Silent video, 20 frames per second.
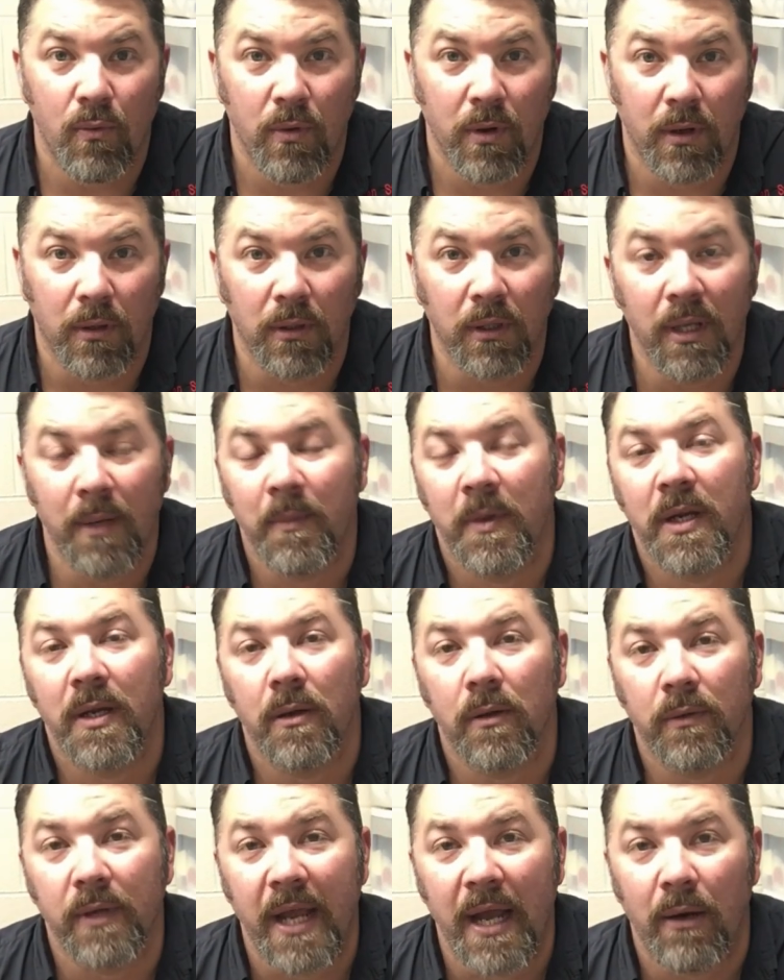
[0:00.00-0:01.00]
We're limited
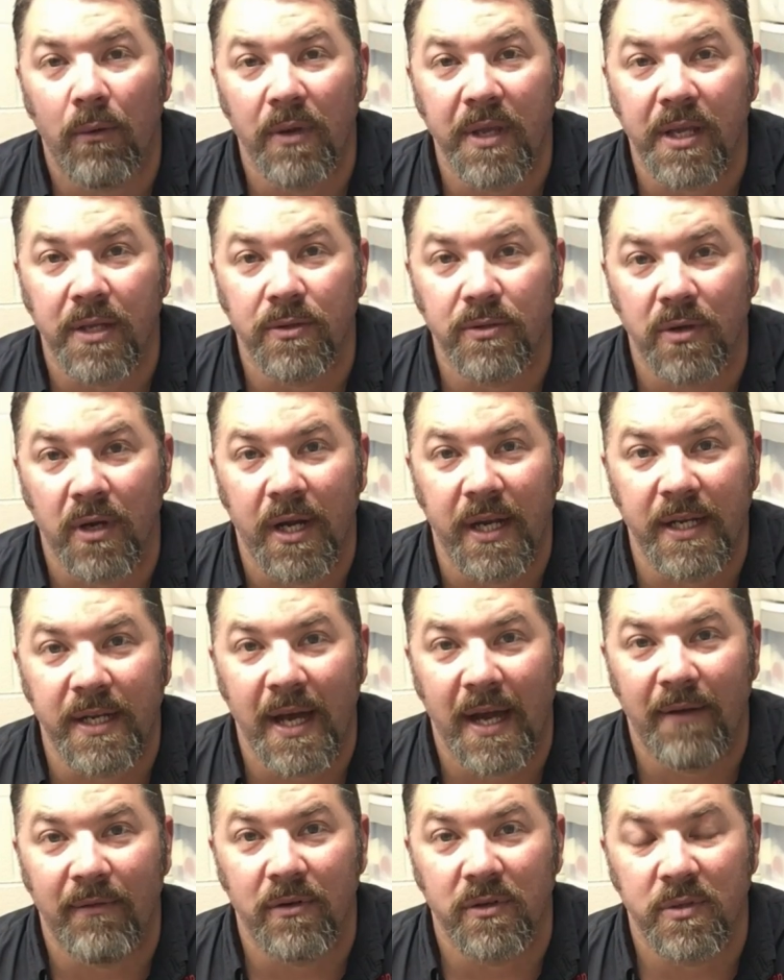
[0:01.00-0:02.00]
on how we can train
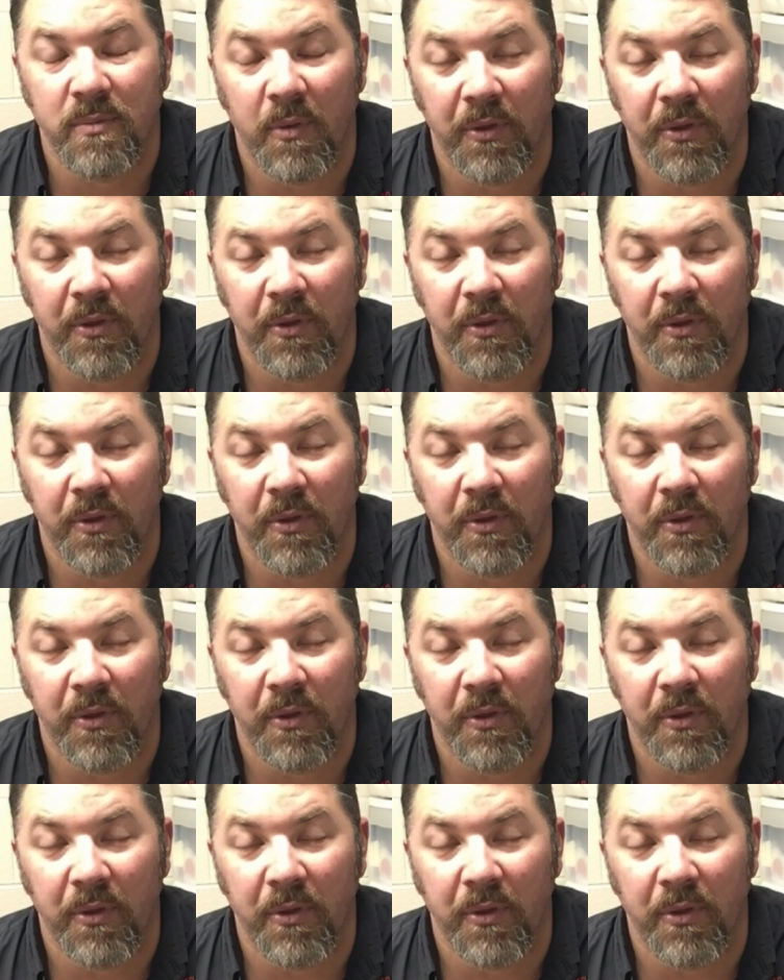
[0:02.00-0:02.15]
divers,